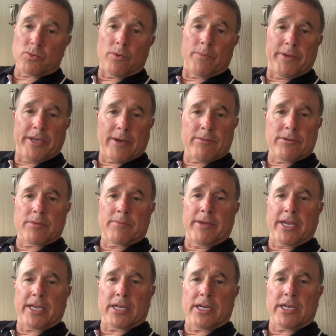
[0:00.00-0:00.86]
we'll be able to
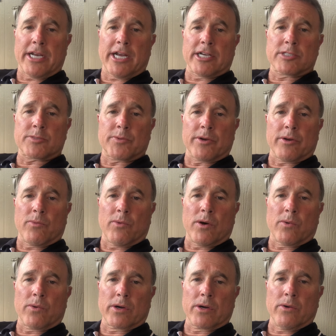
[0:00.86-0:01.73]
make an announcement on
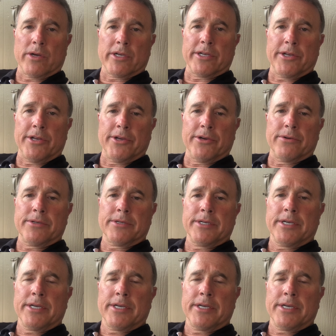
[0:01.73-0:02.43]
what we're going to do.